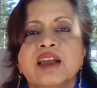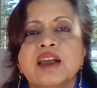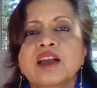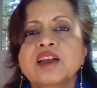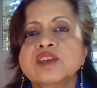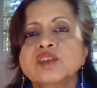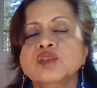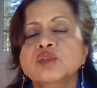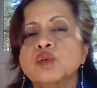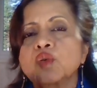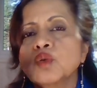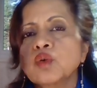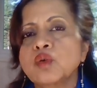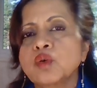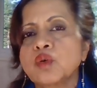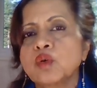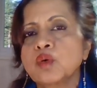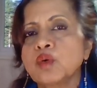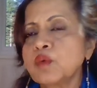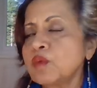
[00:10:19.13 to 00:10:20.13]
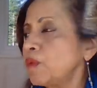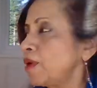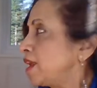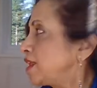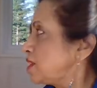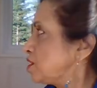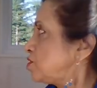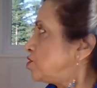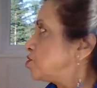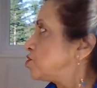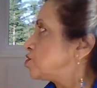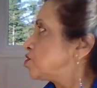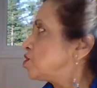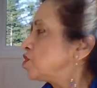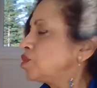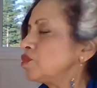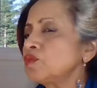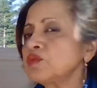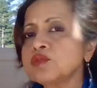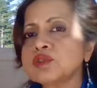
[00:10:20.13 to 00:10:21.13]
So when
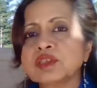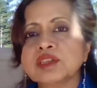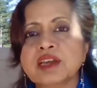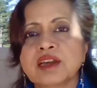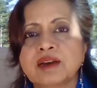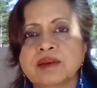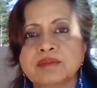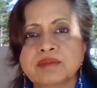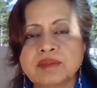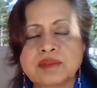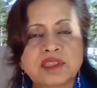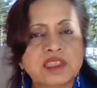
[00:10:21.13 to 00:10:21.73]
neutrinos come,